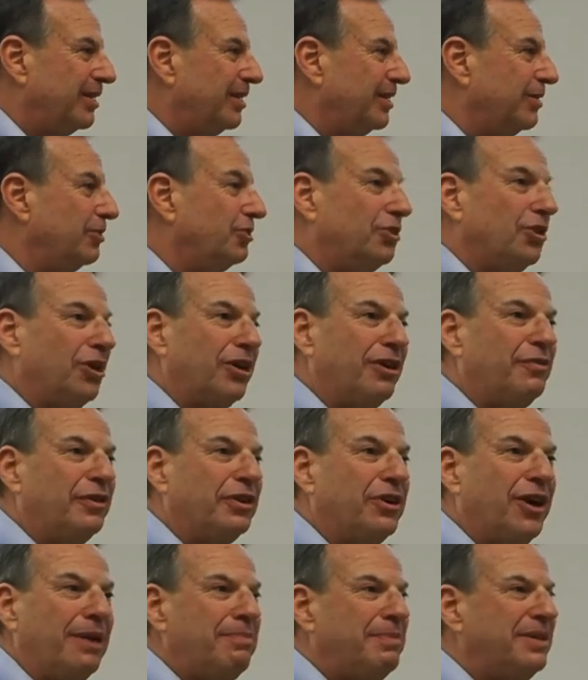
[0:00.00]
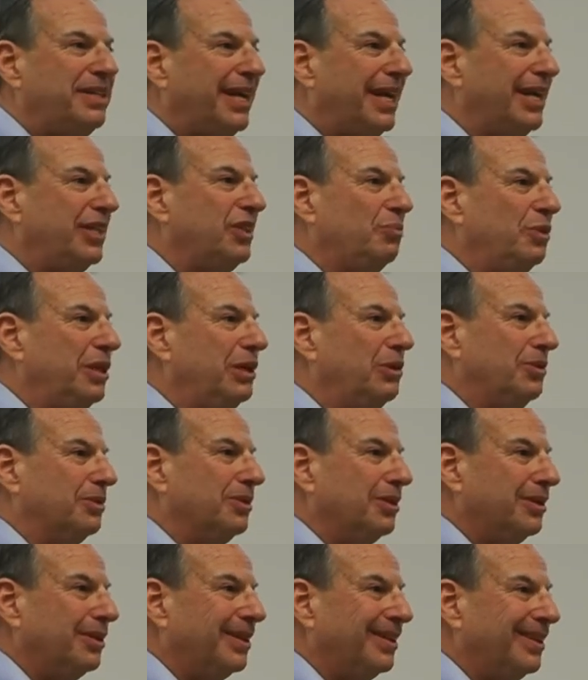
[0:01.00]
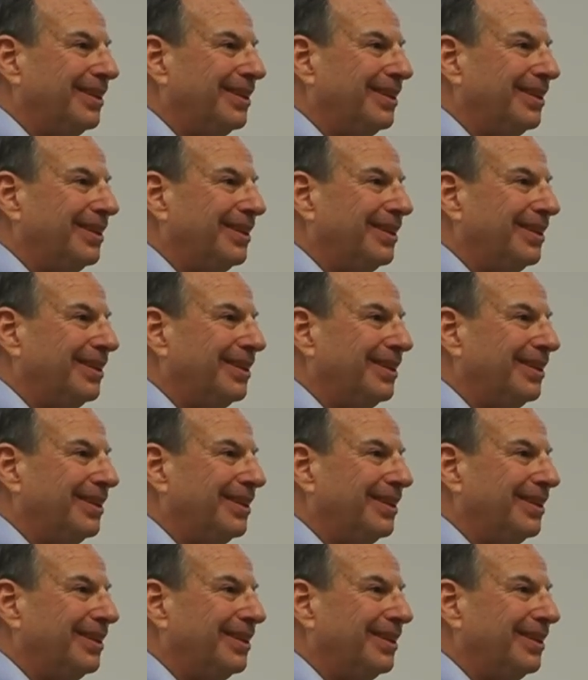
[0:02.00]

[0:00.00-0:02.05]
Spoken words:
You start off with carbon tax, we lose.